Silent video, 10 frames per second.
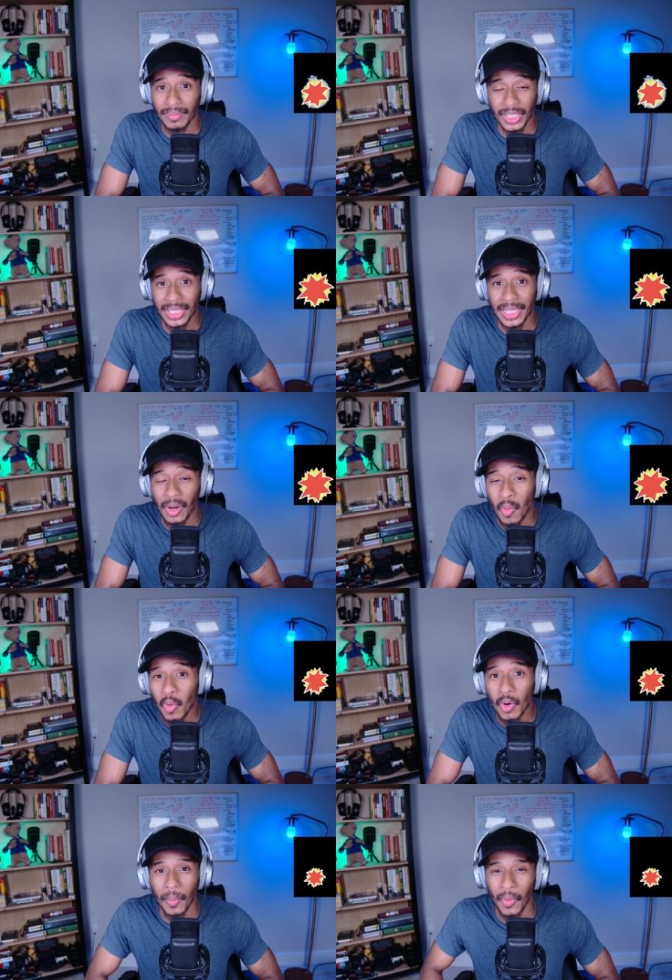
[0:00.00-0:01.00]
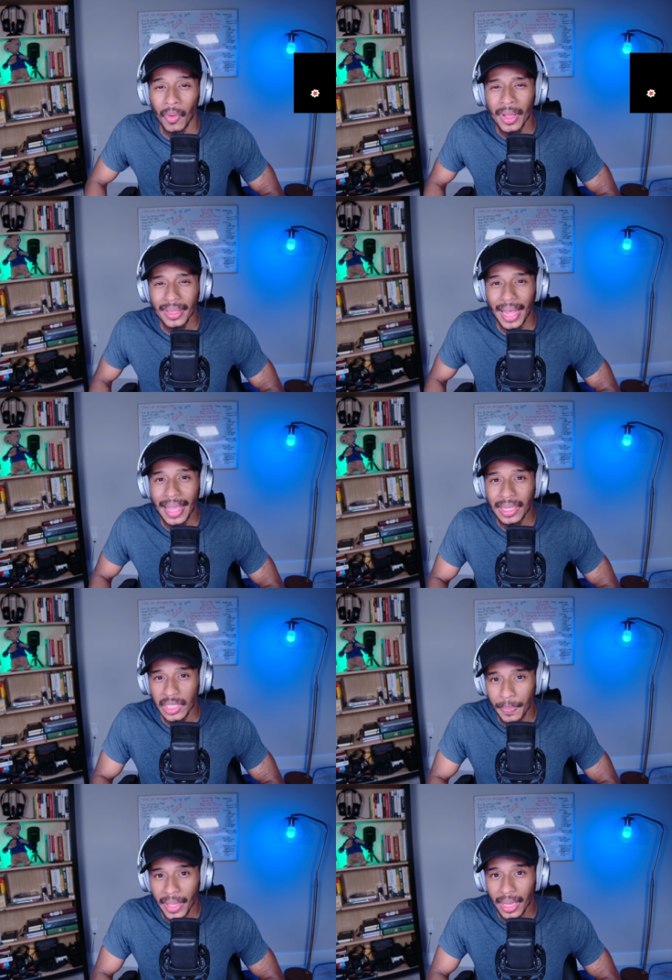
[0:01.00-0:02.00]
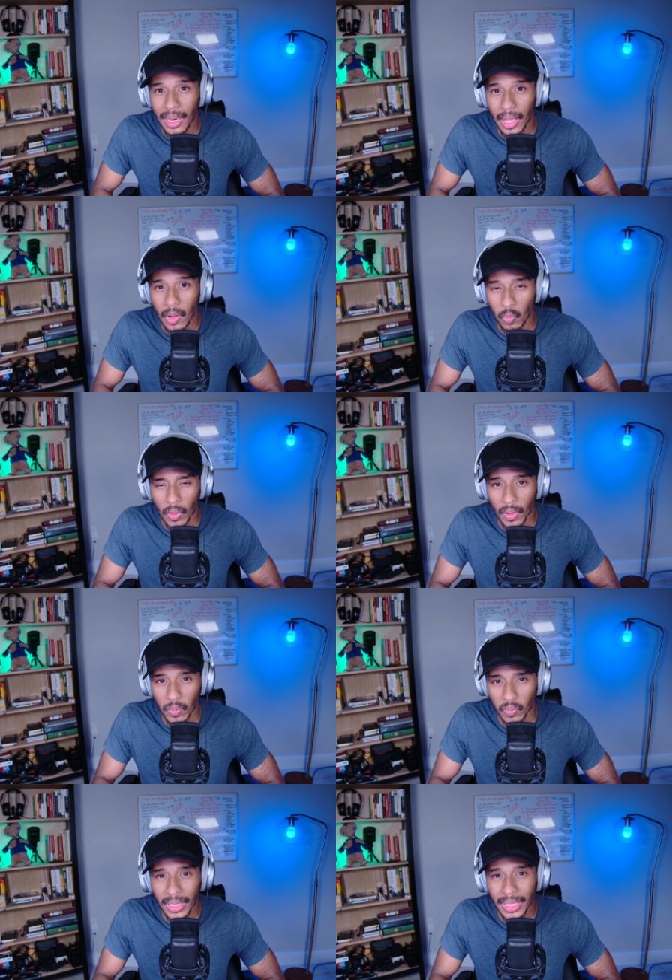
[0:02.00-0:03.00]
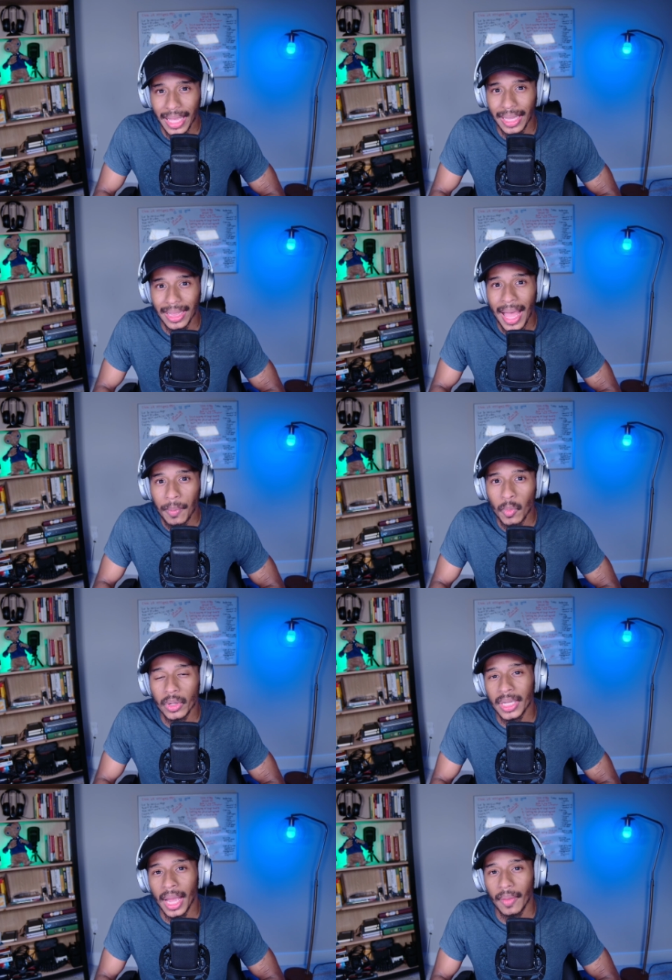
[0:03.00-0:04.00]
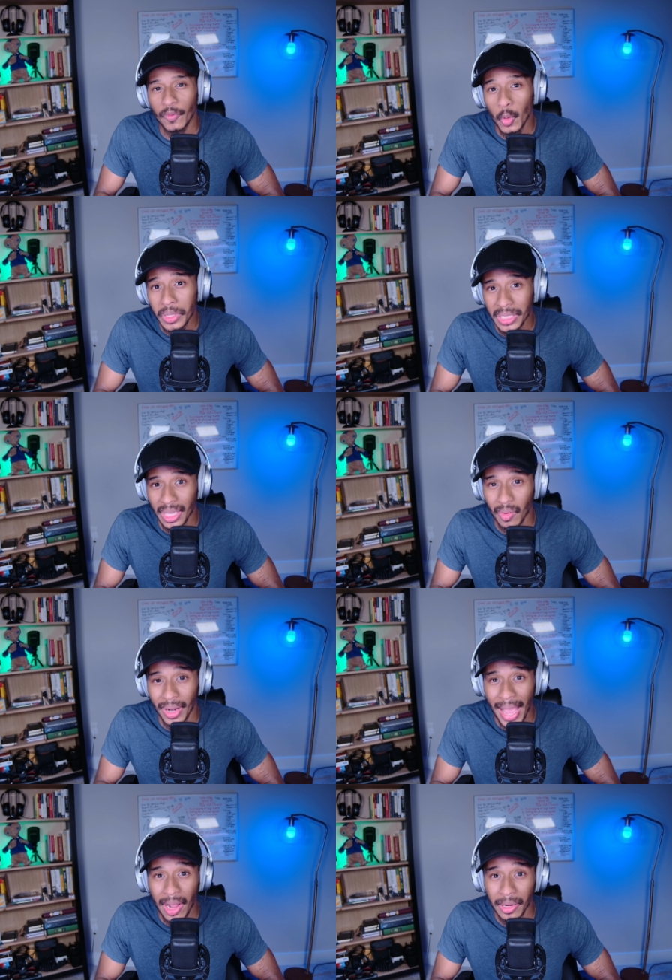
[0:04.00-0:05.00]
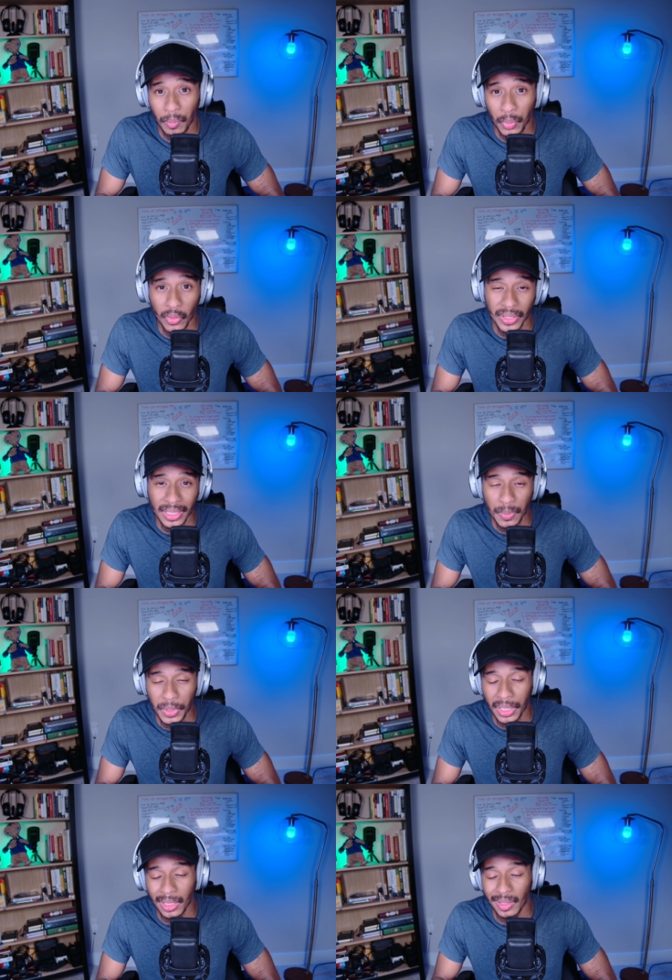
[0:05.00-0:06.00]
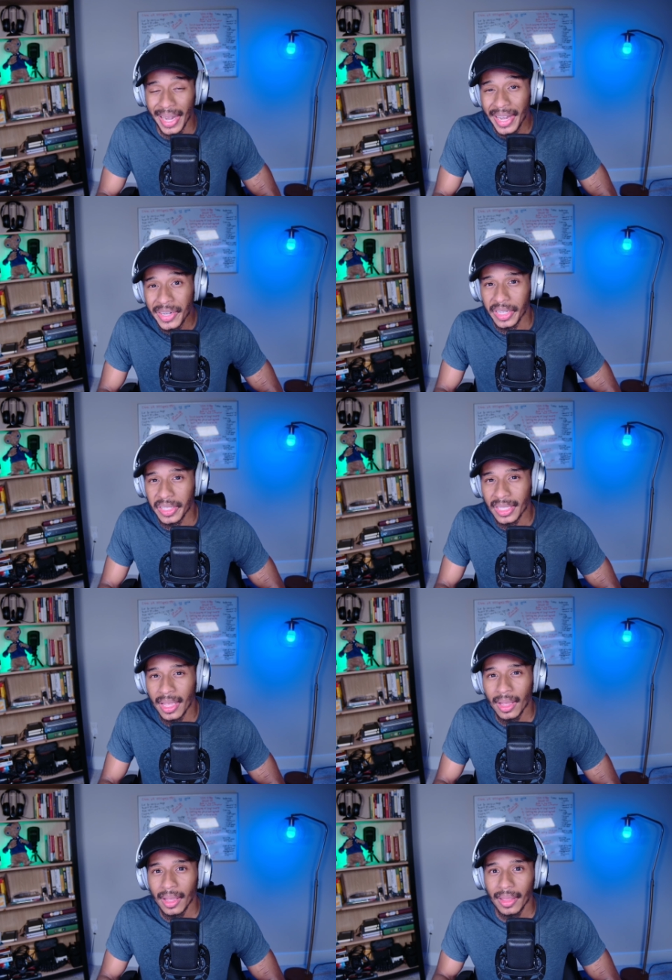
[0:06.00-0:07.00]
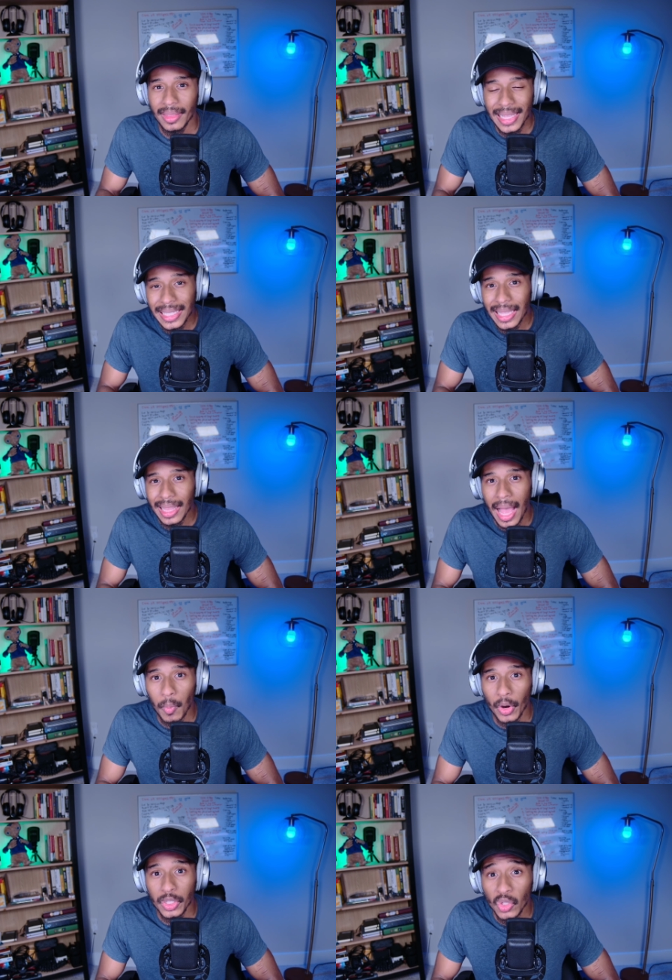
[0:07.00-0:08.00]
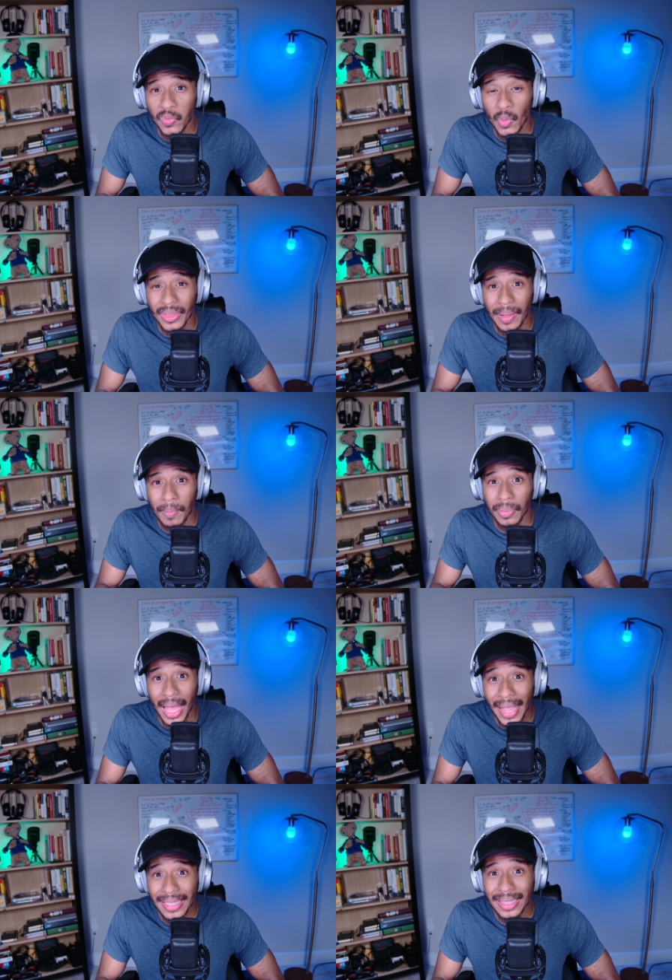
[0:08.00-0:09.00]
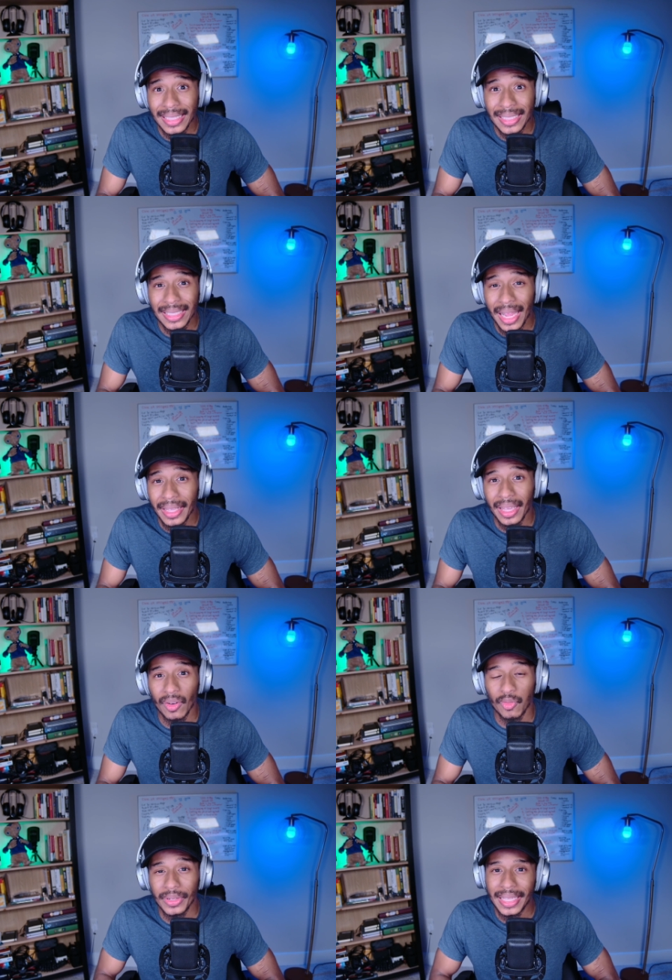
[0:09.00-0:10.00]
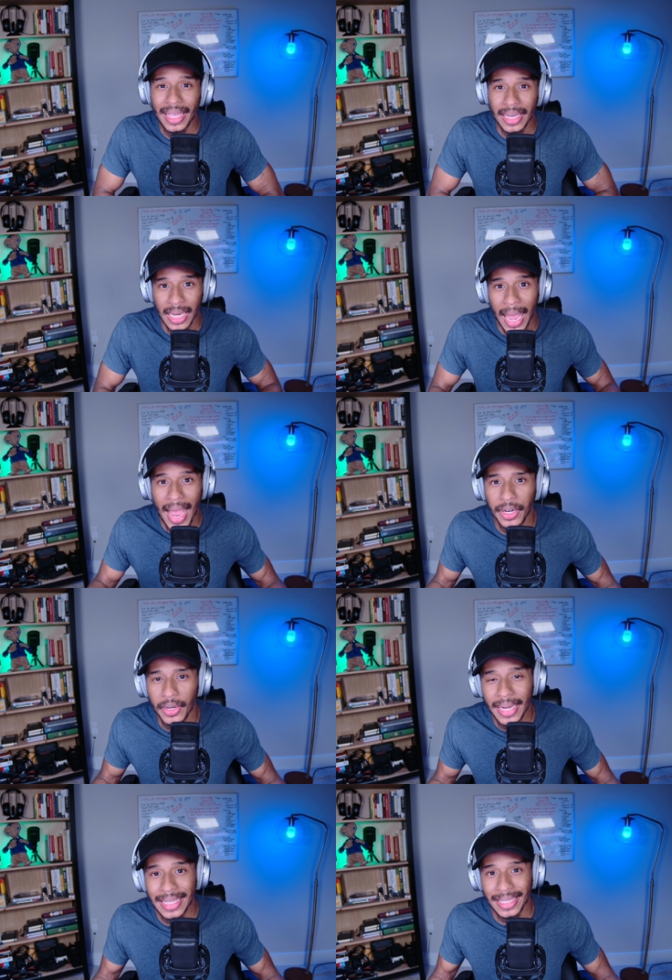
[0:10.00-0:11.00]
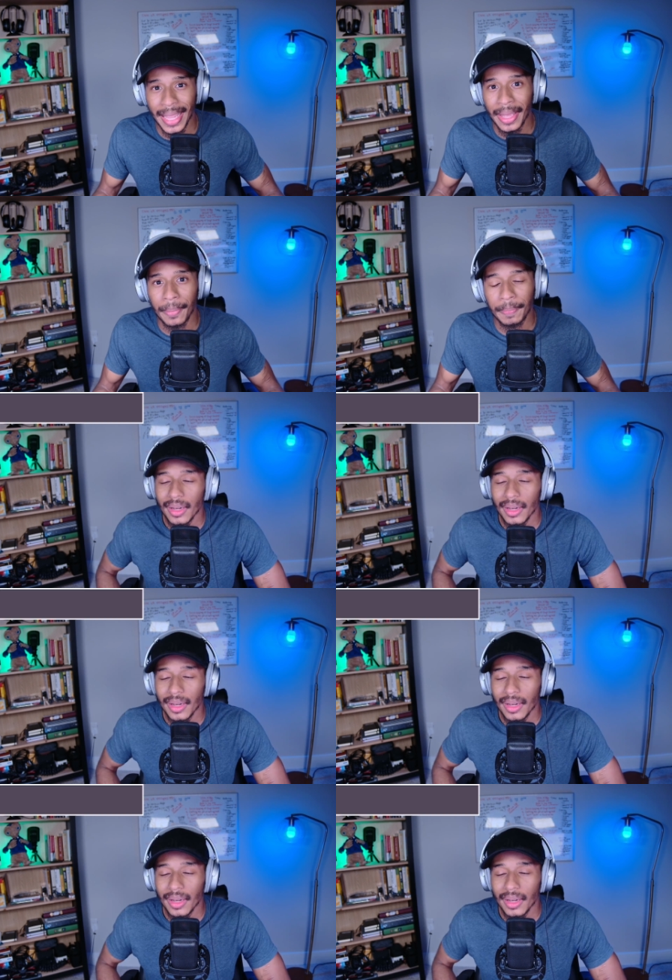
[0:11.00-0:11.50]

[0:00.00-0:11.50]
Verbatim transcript: just did horrible that I could spend a, a, really a lot more time focusing on how to improve in these particular areas. This is a lot more useful than blindly studying for the entire exam.